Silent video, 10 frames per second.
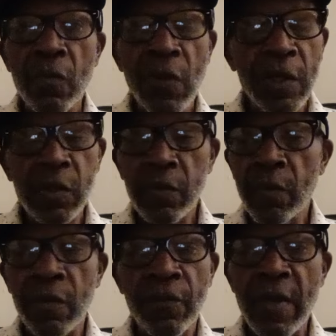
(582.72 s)
That's
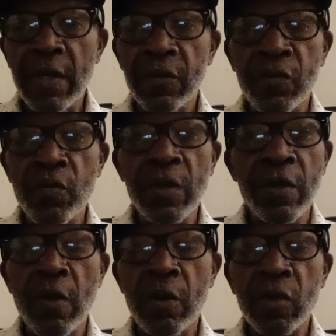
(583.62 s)
the violence
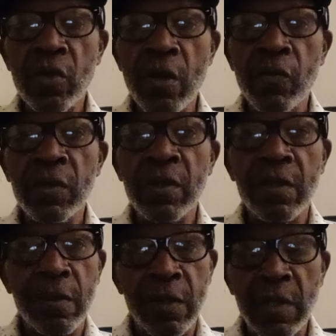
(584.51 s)
really all started with
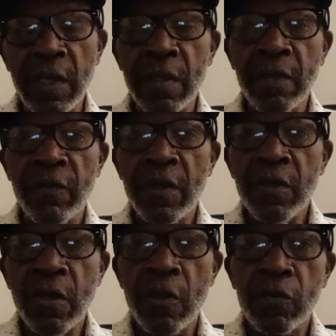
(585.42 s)
taking of
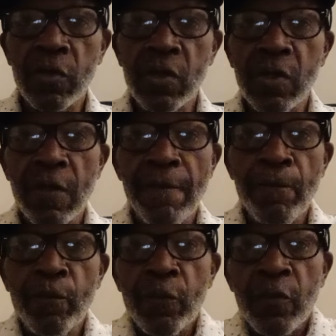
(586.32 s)
leather coats
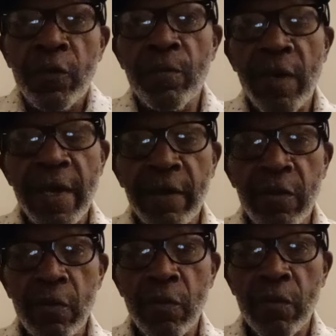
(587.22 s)
from black
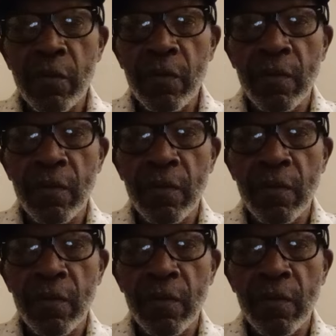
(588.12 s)
youth.